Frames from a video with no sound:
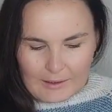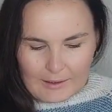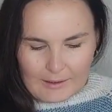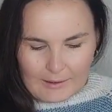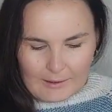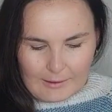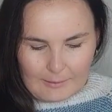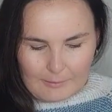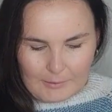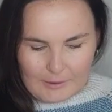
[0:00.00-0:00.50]

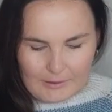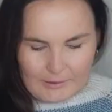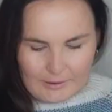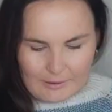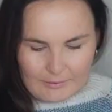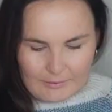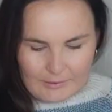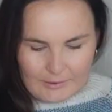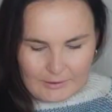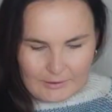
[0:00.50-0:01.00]
I
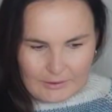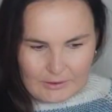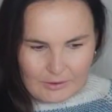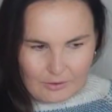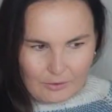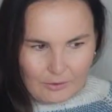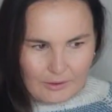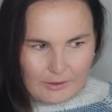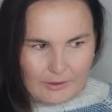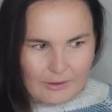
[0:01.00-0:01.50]
definitely
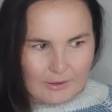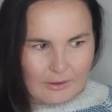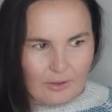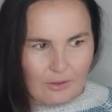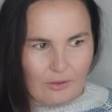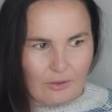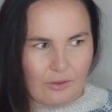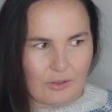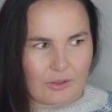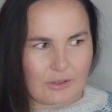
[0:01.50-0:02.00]
started it
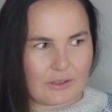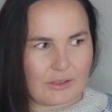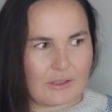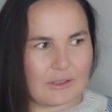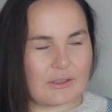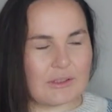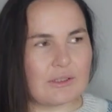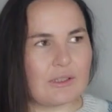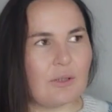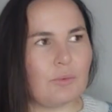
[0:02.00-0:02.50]
last
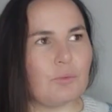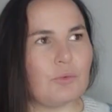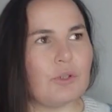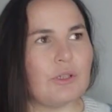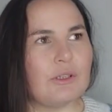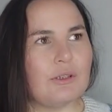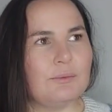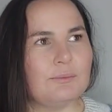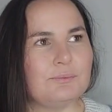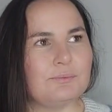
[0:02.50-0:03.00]
year
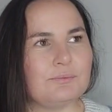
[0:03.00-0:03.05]
somewhere.